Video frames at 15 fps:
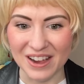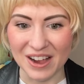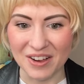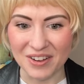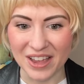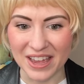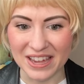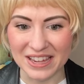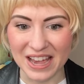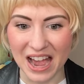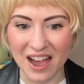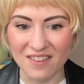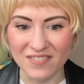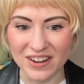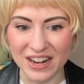Okay,
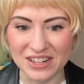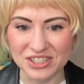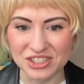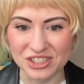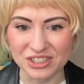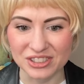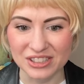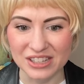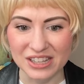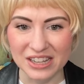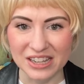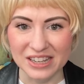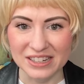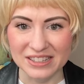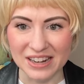confidential,
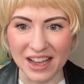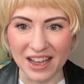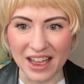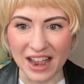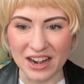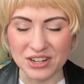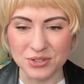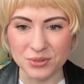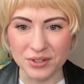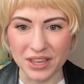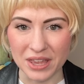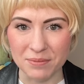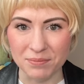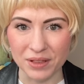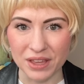not actual
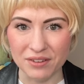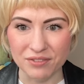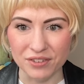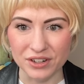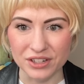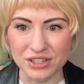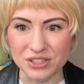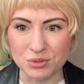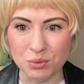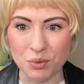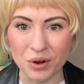gameplay footage.